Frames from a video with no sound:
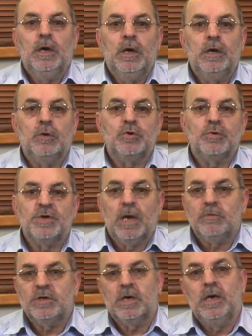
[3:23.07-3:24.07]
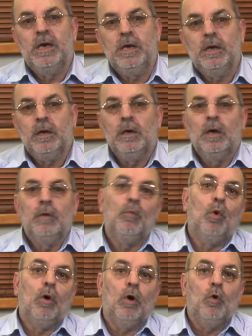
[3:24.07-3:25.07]
It also sounds cleaner,
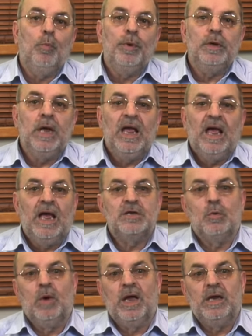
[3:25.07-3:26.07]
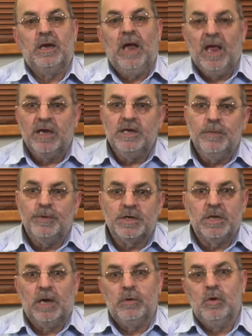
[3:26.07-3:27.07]
more open, has a wider and deeper
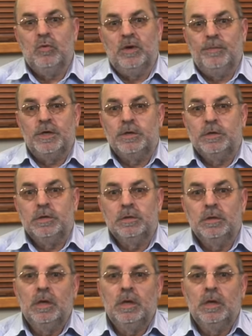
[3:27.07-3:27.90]
stereo image.